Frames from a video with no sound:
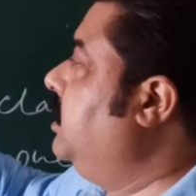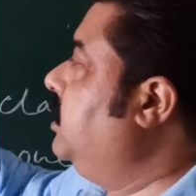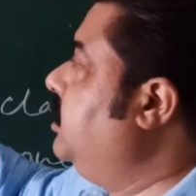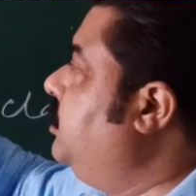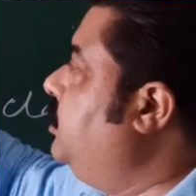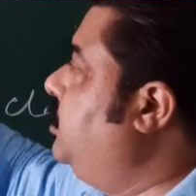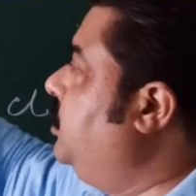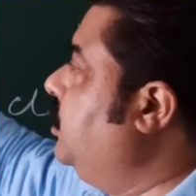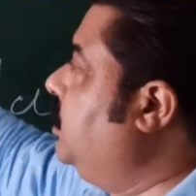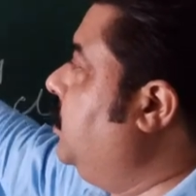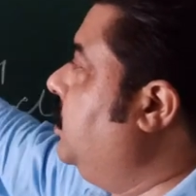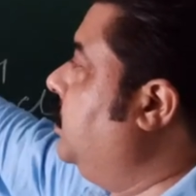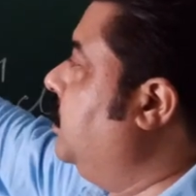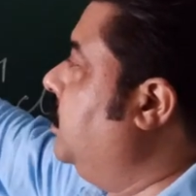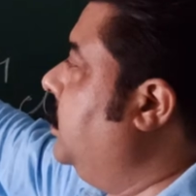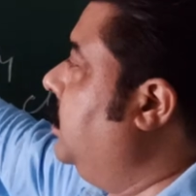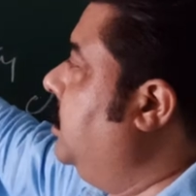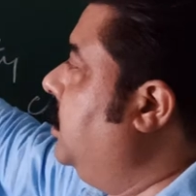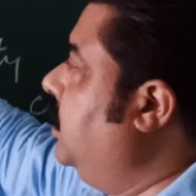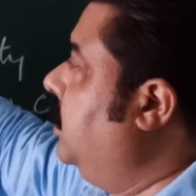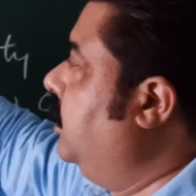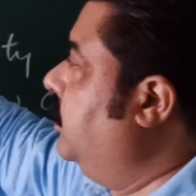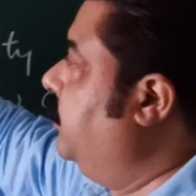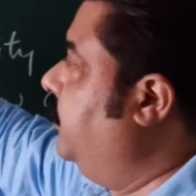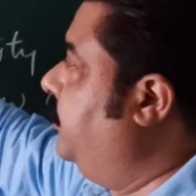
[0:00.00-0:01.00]

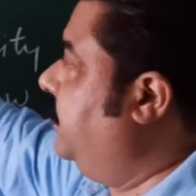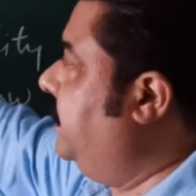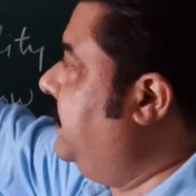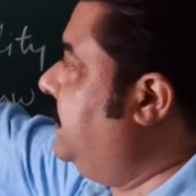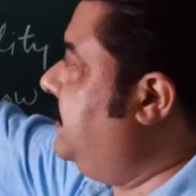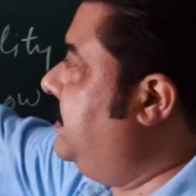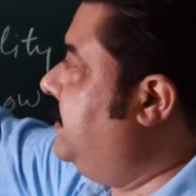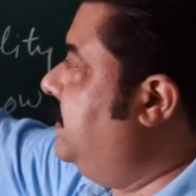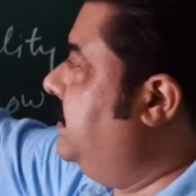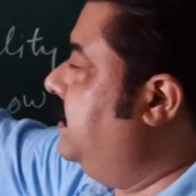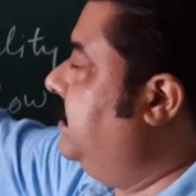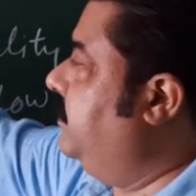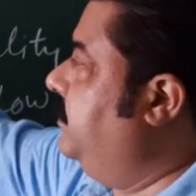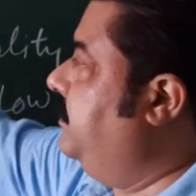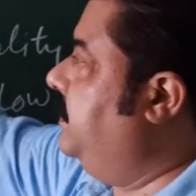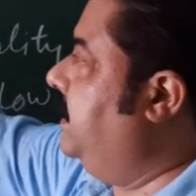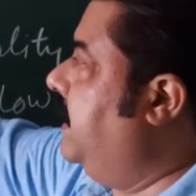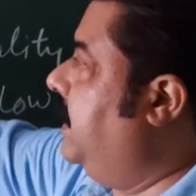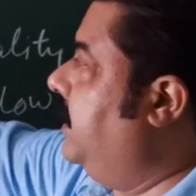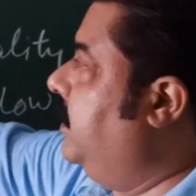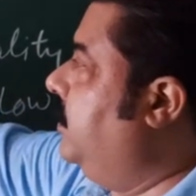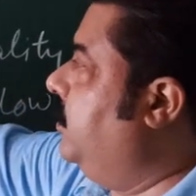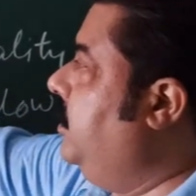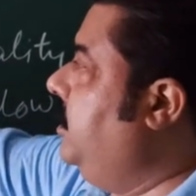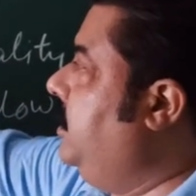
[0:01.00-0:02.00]
So, first we
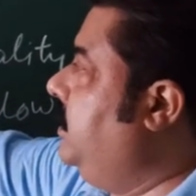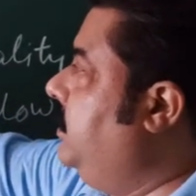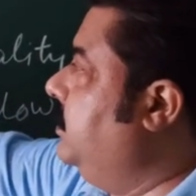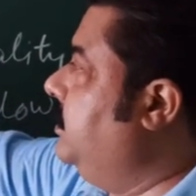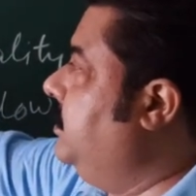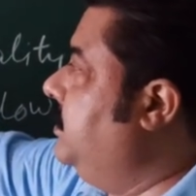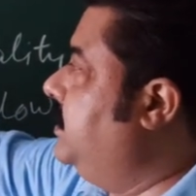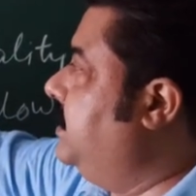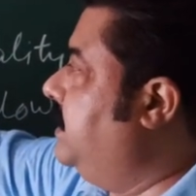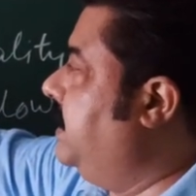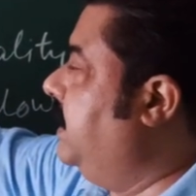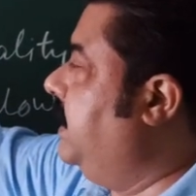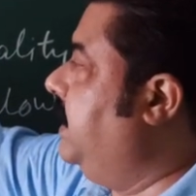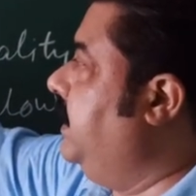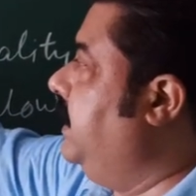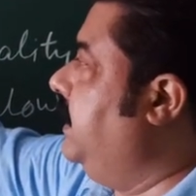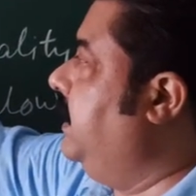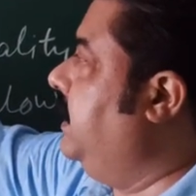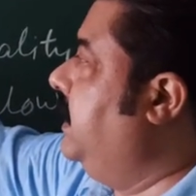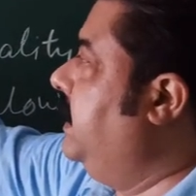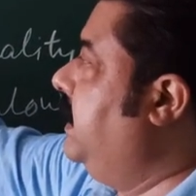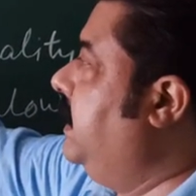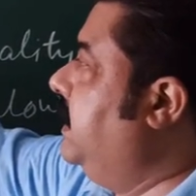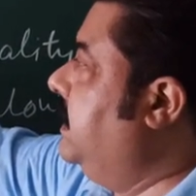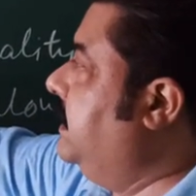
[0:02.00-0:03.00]
are going to
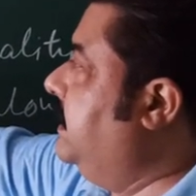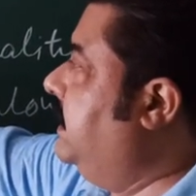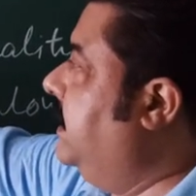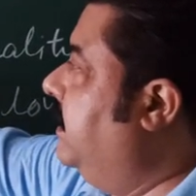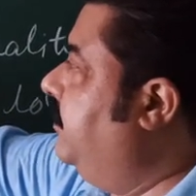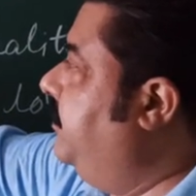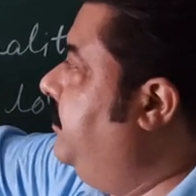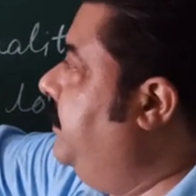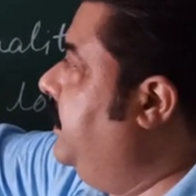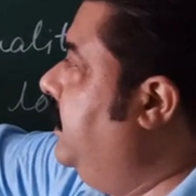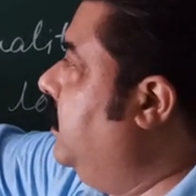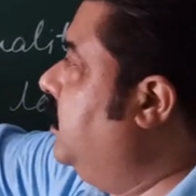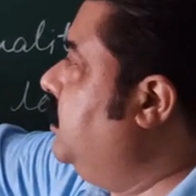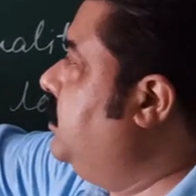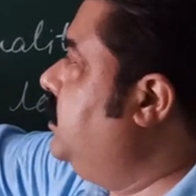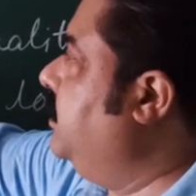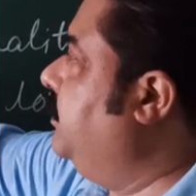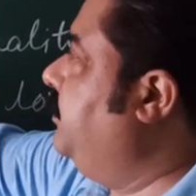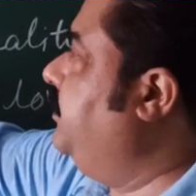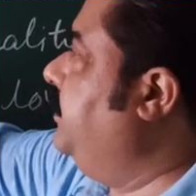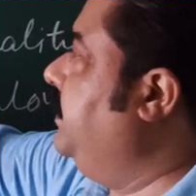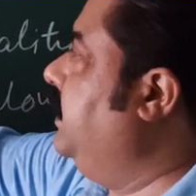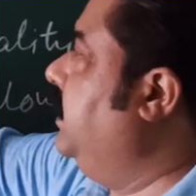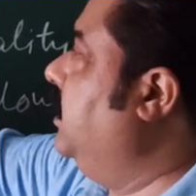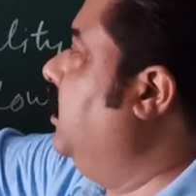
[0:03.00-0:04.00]
study the
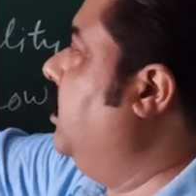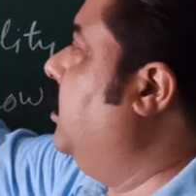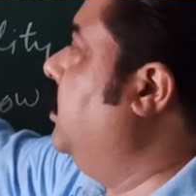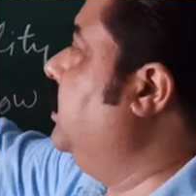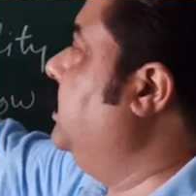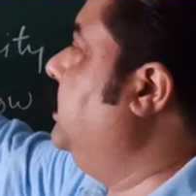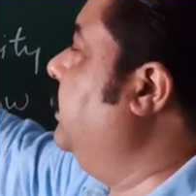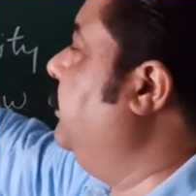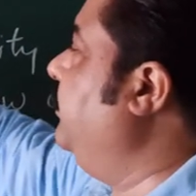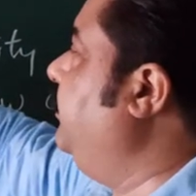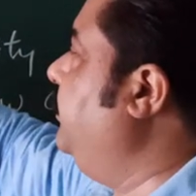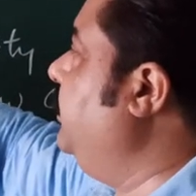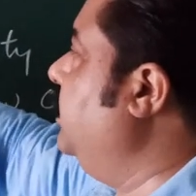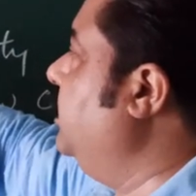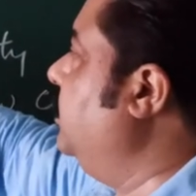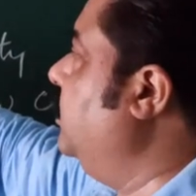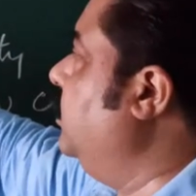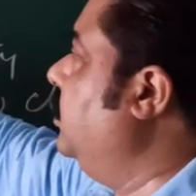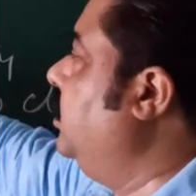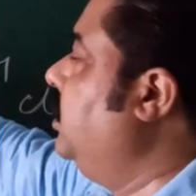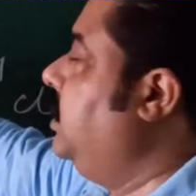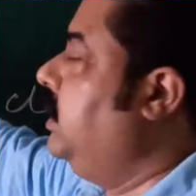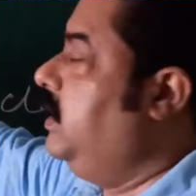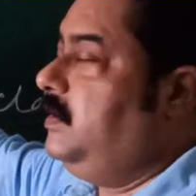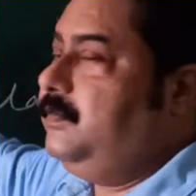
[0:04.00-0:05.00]
philosophy or the
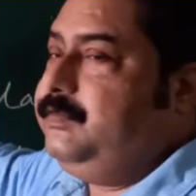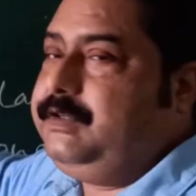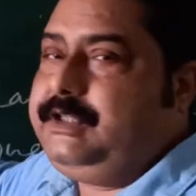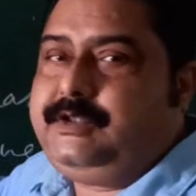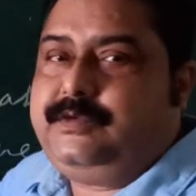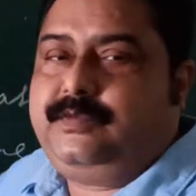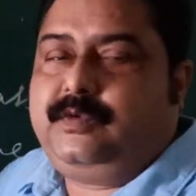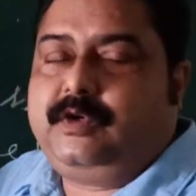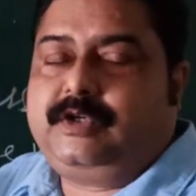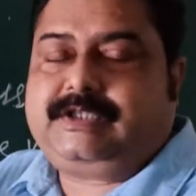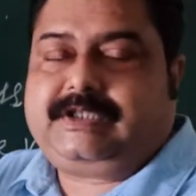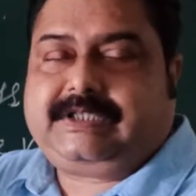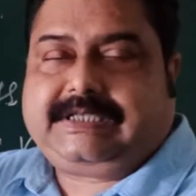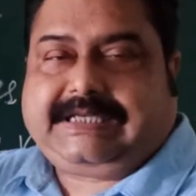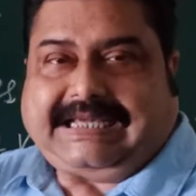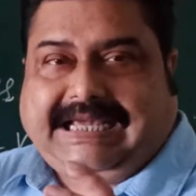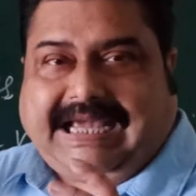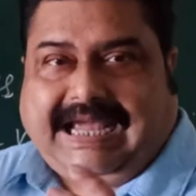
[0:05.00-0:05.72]
view which was